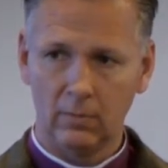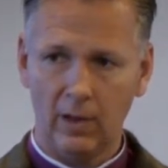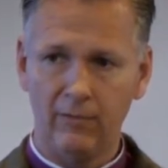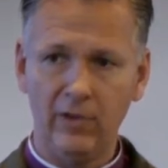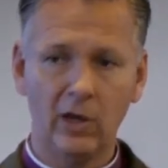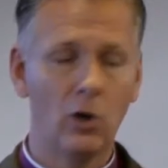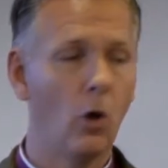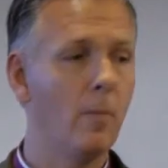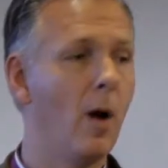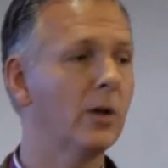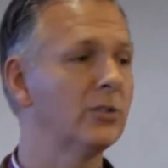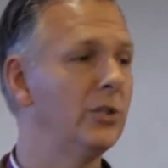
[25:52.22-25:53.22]
And via
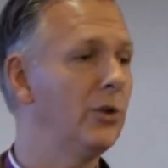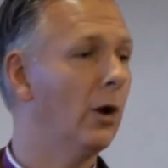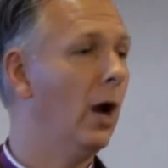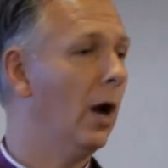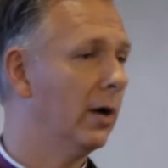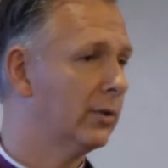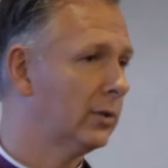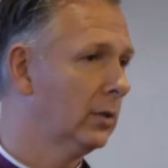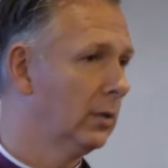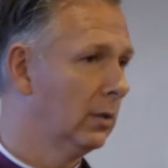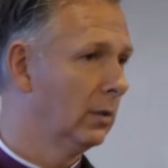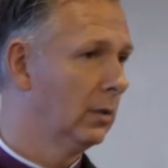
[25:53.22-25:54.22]
Comox in your heart,
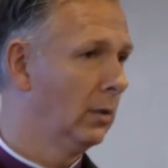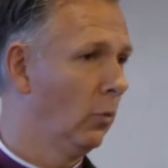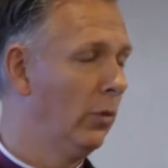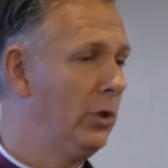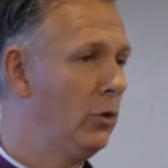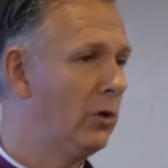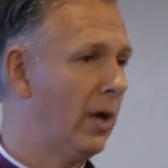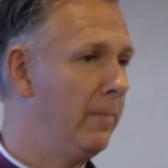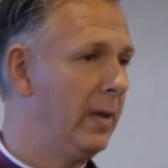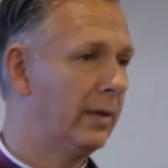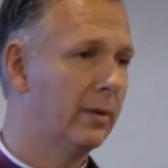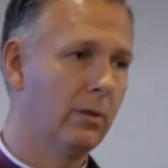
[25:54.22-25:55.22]
will you
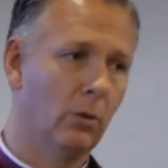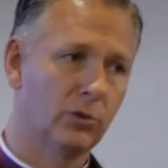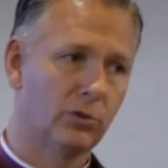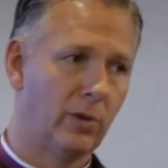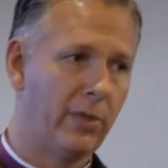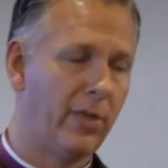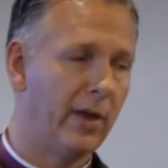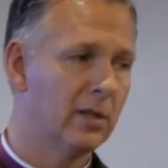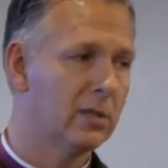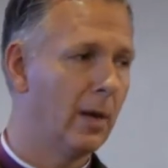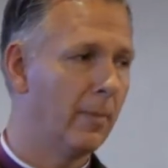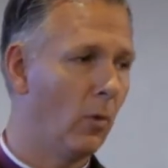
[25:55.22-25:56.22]
commit to those three
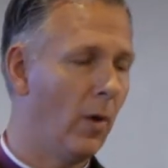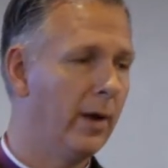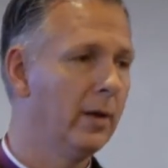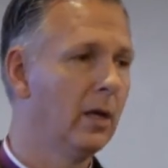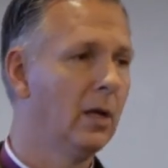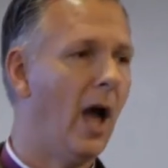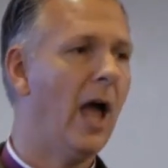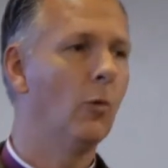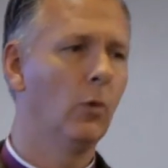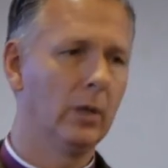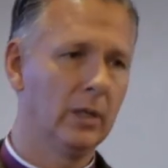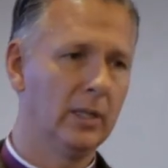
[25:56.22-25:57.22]
things? Number one,
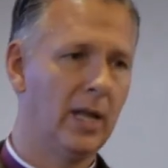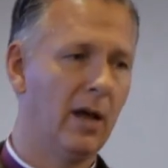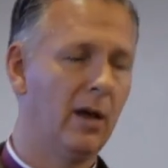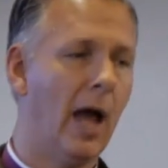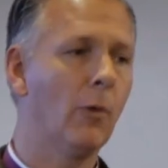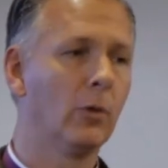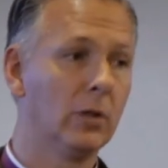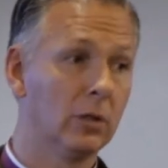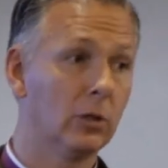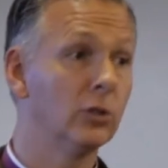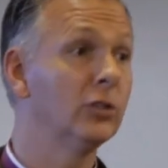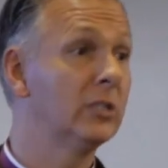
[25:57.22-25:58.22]
I will, love, I will
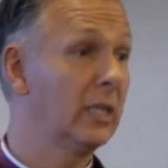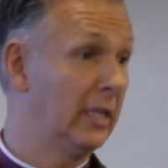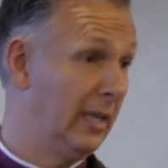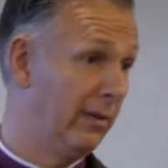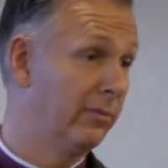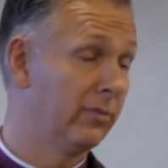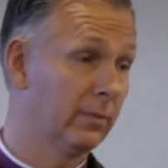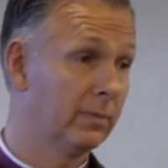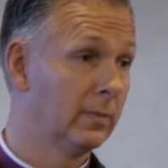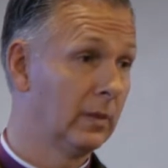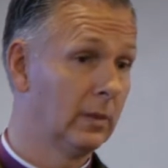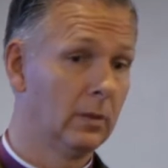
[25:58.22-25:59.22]
learn to love
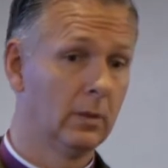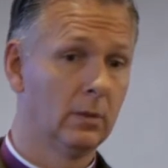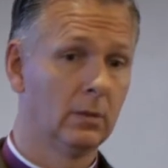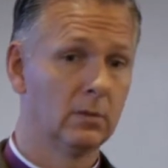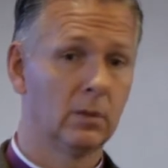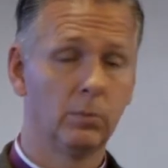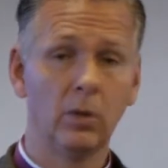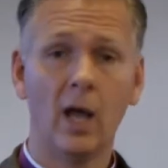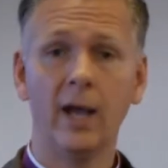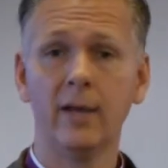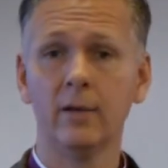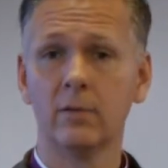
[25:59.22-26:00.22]
the
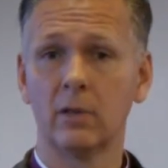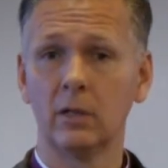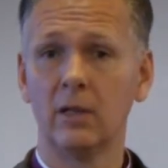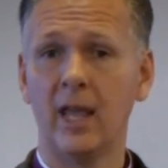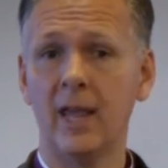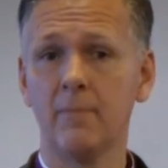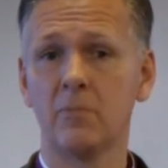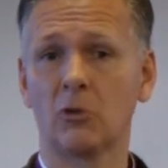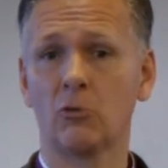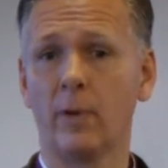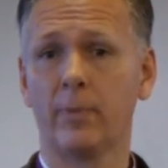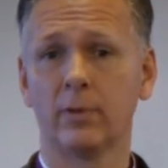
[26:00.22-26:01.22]
blind, the lame,
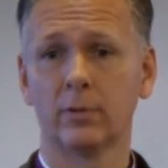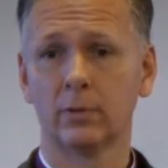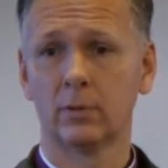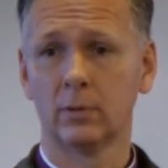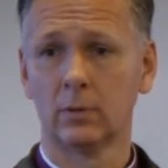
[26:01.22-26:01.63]
the crippled.